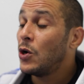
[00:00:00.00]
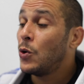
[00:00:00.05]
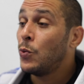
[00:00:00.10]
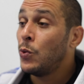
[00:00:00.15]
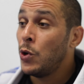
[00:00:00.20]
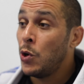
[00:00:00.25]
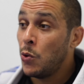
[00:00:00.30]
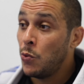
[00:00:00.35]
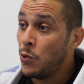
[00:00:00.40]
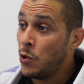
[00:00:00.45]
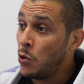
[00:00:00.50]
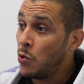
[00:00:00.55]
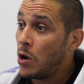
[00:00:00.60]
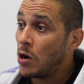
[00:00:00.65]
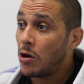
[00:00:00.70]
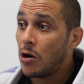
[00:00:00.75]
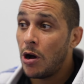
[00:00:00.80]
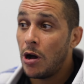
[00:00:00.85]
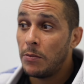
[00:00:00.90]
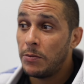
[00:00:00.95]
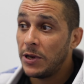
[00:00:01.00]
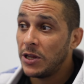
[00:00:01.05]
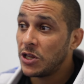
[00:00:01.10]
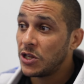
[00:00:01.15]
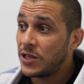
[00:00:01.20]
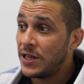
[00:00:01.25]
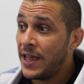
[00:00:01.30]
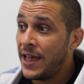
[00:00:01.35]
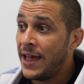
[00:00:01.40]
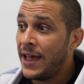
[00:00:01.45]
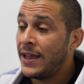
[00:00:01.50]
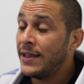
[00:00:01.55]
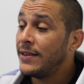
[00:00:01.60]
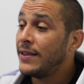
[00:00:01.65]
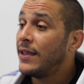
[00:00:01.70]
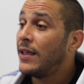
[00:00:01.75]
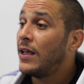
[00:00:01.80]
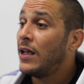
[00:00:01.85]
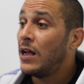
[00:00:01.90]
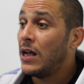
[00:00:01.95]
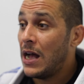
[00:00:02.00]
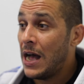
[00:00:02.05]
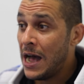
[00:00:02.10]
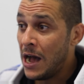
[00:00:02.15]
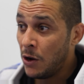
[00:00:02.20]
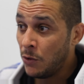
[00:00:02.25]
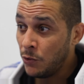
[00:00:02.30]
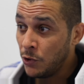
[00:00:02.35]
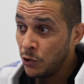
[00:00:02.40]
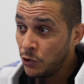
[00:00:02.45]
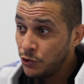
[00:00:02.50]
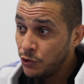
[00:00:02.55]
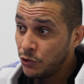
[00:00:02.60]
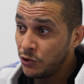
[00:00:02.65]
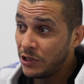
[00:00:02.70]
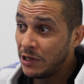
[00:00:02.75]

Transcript: we will accomplish that, I will do